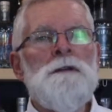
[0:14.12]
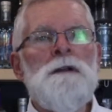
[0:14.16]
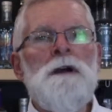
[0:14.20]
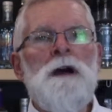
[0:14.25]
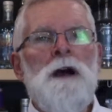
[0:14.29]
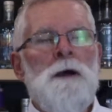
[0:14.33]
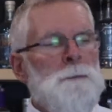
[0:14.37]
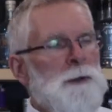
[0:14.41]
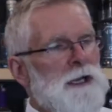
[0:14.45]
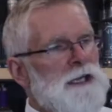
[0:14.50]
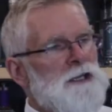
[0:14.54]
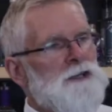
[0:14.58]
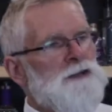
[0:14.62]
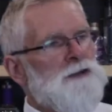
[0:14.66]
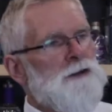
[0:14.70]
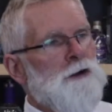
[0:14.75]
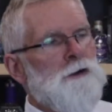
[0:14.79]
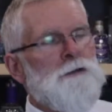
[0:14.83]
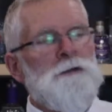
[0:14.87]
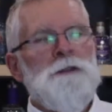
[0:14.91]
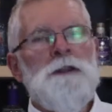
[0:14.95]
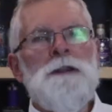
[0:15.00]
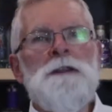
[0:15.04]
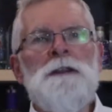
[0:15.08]
are based
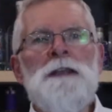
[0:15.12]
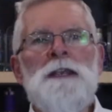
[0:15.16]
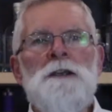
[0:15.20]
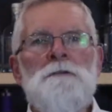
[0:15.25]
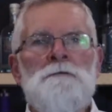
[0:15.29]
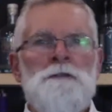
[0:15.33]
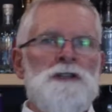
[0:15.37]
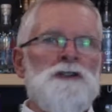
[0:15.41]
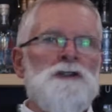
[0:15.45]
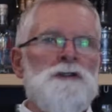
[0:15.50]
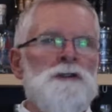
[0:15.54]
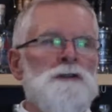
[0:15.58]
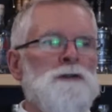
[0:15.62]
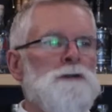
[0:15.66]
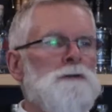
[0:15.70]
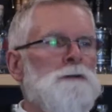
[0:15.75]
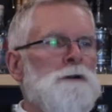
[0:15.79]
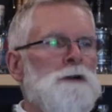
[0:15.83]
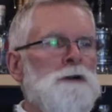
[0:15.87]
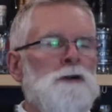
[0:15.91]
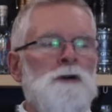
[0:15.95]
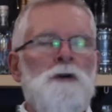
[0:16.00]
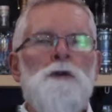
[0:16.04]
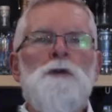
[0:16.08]
on the
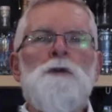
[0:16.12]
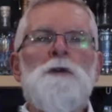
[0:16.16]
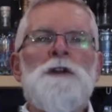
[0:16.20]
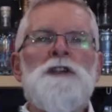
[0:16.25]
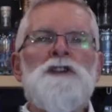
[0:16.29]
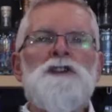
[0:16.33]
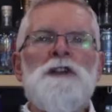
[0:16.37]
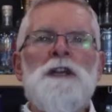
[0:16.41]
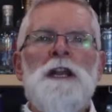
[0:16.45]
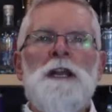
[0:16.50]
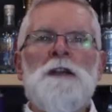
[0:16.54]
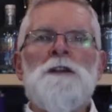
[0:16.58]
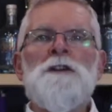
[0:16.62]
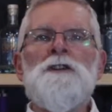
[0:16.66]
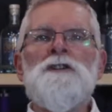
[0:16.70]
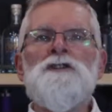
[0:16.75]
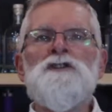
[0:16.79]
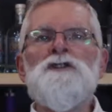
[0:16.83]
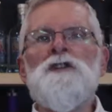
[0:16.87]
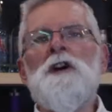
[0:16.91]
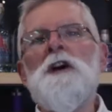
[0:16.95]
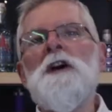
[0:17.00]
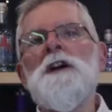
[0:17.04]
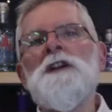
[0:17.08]
original Cornish
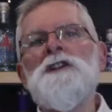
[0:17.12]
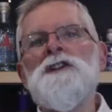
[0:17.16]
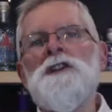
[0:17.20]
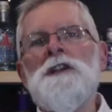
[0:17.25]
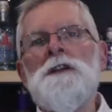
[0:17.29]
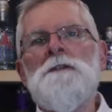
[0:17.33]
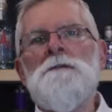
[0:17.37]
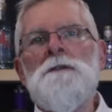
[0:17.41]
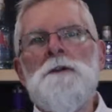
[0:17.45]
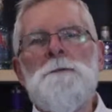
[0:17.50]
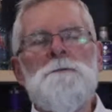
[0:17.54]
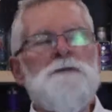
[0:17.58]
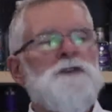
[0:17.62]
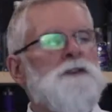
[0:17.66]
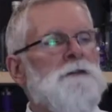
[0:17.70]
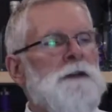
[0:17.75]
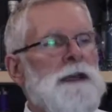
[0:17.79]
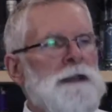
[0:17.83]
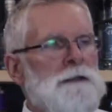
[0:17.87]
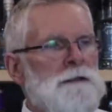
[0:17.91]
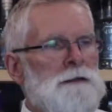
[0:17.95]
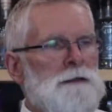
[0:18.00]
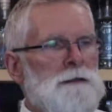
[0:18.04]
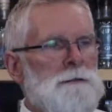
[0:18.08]
London Dry Gin from
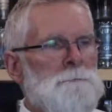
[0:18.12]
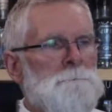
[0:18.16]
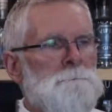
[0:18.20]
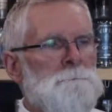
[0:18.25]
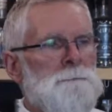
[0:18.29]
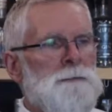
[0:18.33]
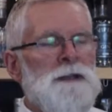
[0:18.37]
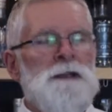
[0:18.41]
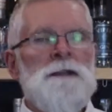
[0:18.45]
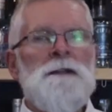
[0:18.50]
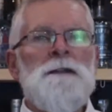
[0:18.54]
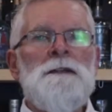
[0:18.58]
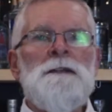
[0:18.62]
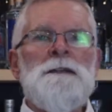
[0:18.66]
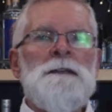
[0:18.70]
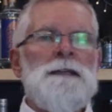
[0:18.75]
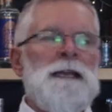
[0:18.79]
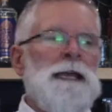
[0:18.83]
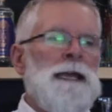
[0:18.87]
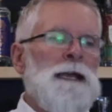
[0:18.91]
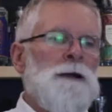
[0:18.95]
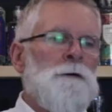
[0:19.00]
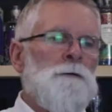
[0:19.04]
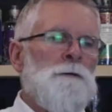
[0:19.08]
Trevethan.
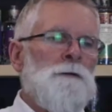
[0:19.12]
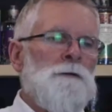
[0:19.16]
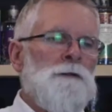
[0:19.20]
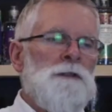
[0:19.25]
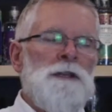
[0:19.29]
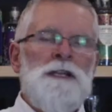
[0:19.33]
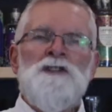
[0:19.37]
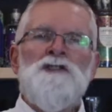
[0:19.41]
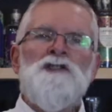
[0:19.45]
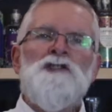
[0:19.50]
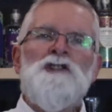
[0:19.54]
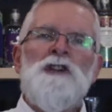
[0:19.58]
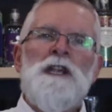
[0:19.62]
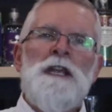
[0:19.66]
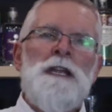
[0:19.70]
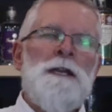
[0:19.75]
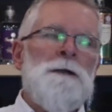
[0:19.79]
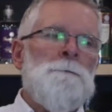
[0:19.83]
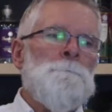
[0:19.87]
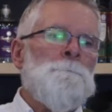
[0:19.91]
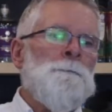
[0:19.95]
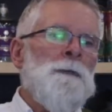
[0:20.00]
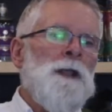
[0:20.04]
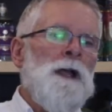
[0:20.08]
Now, this
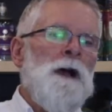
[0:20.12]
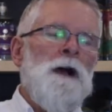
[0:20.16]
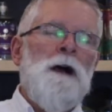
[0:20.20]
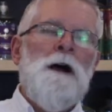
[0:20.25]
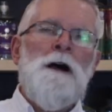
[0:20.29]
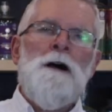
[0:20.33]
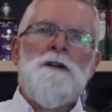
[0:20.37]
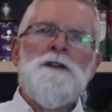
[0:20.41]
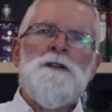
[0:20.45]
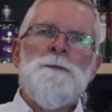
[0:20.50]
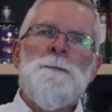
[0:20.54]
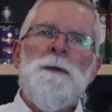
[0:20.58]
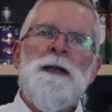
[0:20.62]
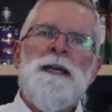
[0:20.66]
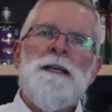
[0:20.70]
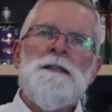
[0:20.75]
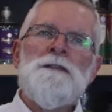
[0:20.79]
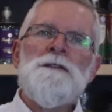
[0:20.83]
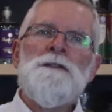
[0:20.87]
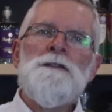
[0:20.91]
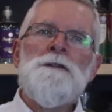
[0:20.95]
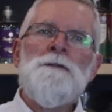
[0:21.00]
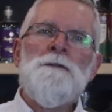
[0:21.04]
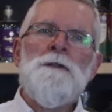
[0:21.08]
gin harks
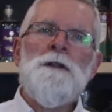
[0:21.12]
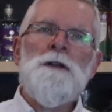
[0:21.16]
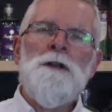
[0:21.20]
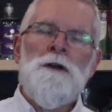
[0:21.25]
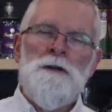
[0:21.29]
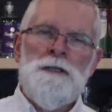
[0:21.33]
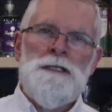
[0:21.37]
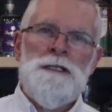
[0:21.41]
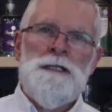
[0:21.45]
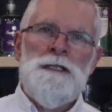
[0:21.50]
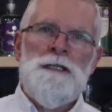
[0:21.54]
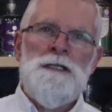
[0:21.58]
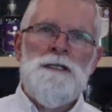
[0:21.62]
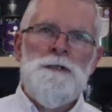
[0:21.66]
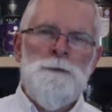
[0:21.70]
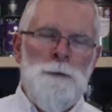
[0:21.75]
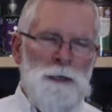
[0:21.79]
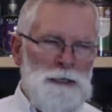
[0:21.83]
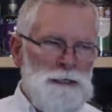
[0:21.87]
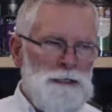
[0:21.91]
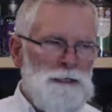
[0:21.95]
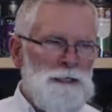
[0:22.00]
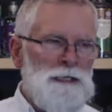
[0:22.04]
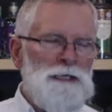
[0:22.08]
back to the
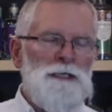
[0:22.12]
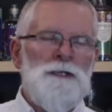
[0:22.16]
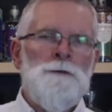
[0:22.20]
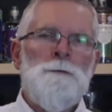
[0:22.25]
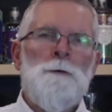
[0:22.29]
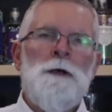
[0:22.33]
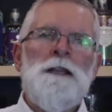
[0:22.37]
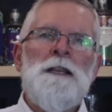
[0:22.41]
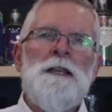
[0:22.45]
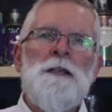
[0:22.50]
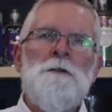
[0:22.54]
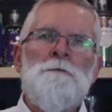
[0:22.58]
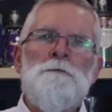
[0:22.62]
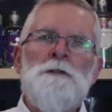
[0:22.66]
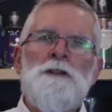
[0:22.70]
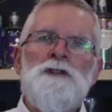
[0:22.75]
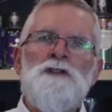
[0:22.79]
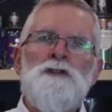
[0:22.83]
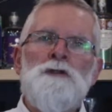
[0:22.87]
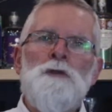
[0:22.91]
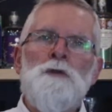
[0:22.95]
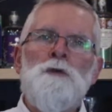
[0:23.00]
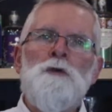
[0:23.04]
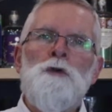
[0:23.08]
1920s when the
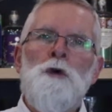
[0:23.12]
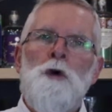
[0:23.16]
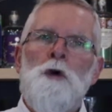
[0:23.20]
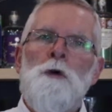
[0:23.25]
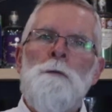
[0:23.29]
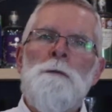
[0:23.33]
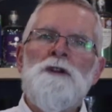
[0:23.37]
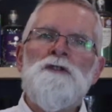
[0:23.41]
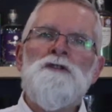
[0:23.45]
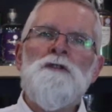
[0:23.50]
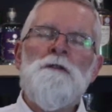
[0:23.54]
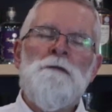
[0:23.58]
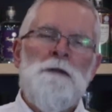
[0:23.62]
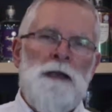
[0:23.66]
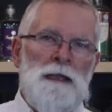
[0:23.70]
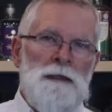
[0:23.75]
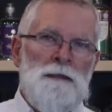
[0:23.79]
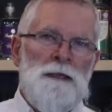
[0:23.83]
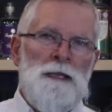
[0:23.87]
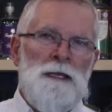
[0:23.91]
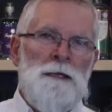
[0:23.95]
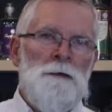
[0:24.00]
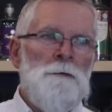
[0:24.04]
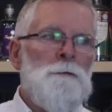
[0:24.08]
original Norman
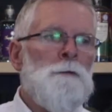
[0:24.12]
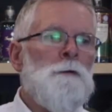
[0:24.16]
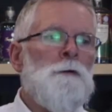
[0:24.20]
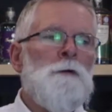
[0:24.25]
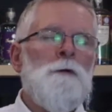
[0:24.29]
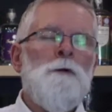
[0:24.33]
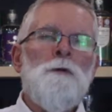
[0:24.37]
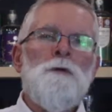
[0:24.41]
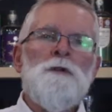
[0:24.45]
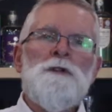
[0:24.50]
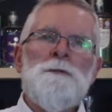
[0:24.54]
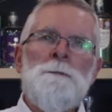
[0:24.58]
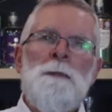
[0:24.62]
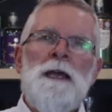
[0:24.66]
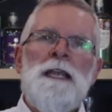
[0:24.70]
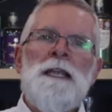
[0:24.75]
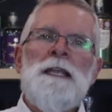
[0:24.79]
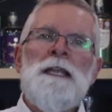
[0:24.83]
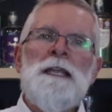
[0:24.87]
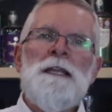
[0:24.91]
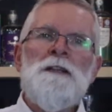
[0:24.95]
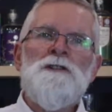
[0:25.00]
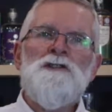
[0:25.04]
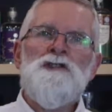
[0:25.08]
Trevethan was
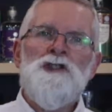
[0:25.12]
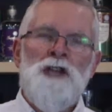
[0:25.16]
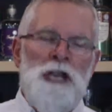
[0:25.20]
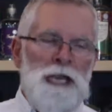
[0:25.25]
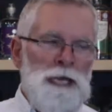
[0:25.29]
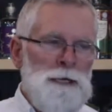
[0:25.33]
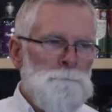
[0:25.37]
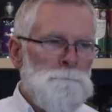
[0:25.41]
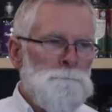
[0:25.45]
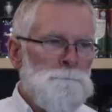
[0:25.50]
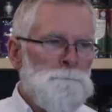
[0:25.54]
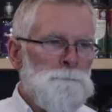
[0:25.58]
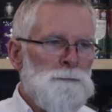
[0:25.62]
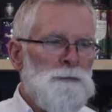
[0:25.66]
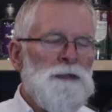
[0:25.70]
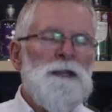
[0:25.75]
making gin,